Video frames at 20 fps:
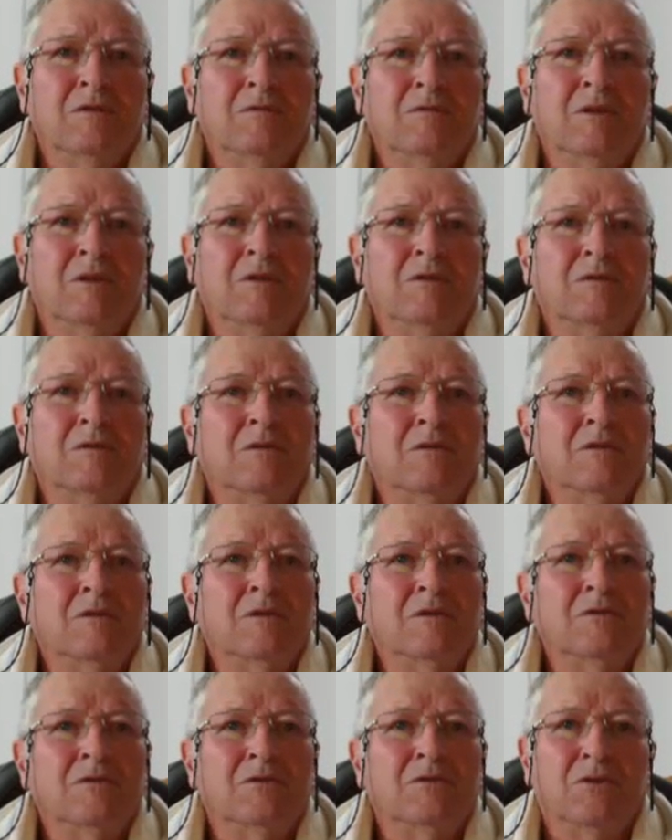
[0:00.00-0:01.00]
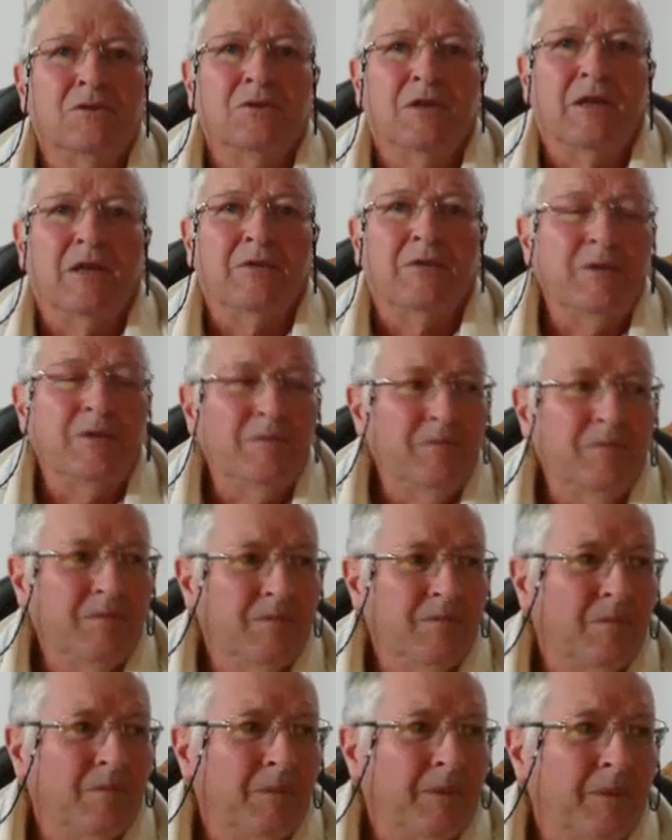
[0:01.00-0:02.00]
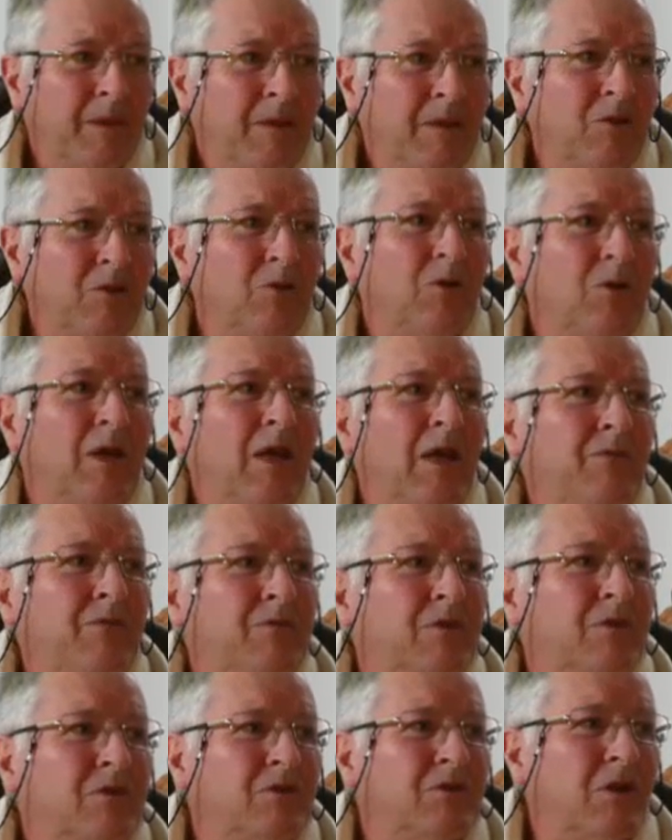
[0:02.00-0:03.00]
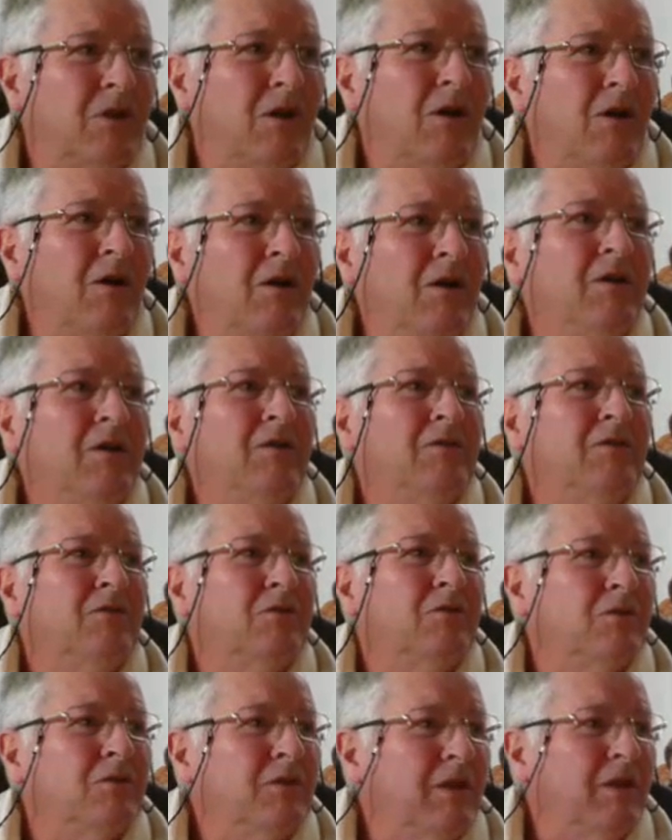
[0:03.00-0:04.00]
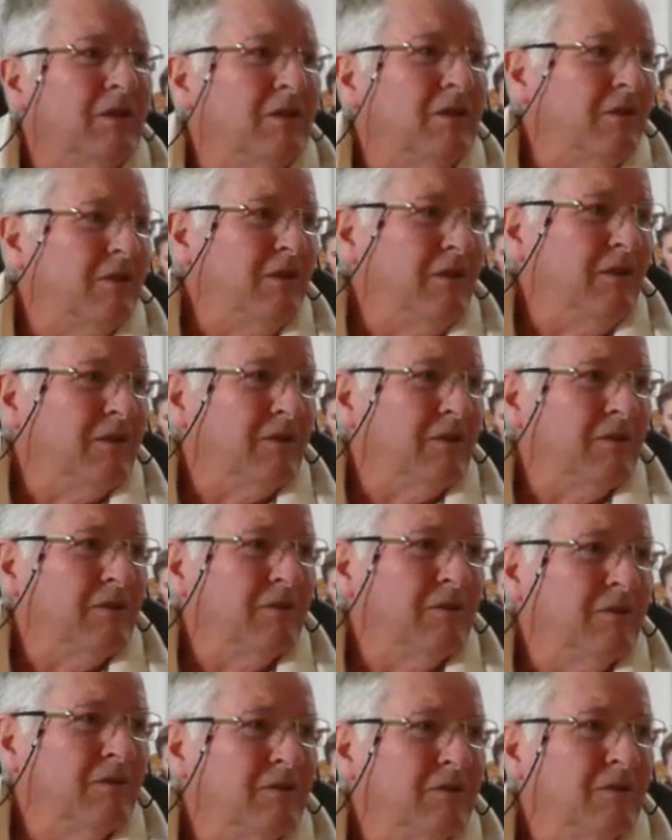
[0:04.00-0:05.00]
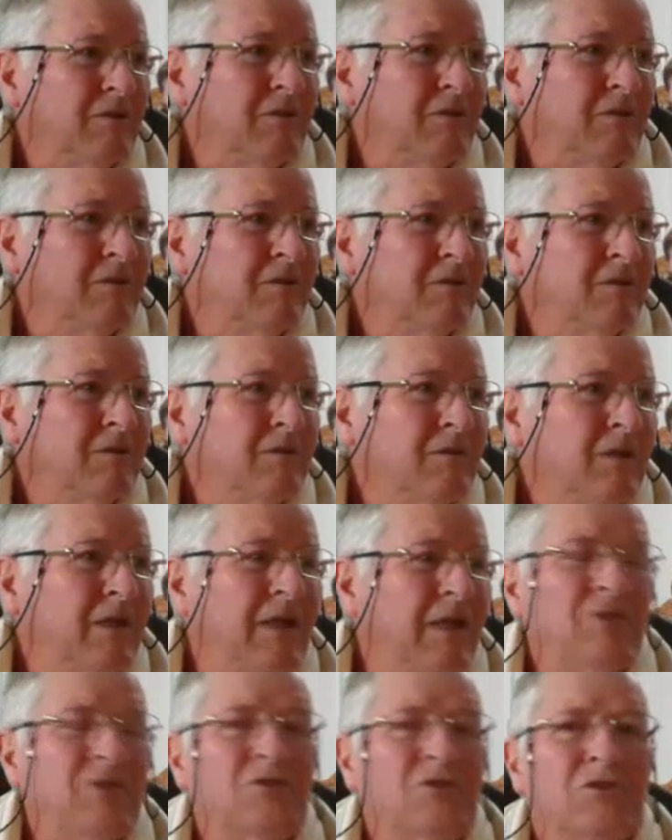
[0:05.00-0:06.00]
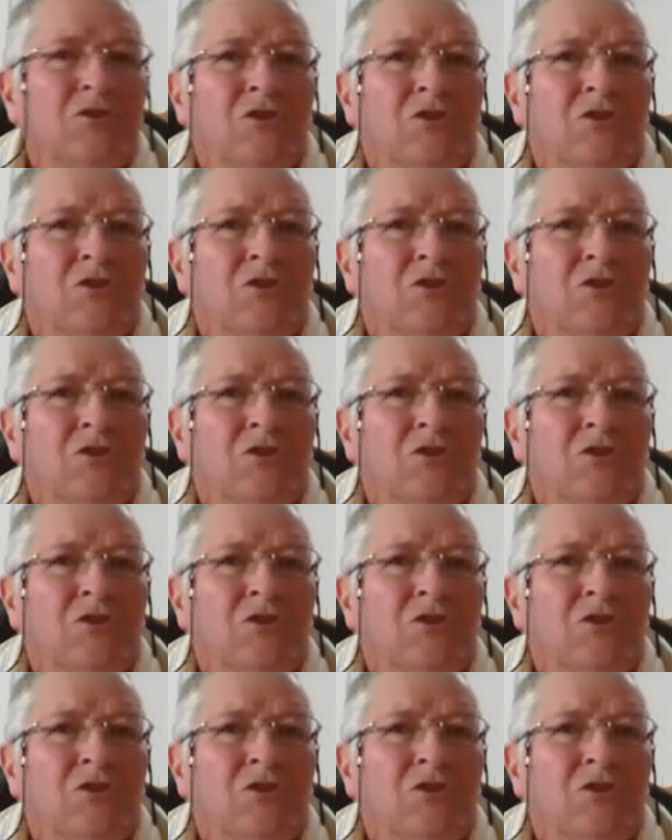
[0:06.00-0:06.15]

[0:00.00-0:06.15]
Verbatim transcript: Well, do you love Him? You have to die to that thing. It has to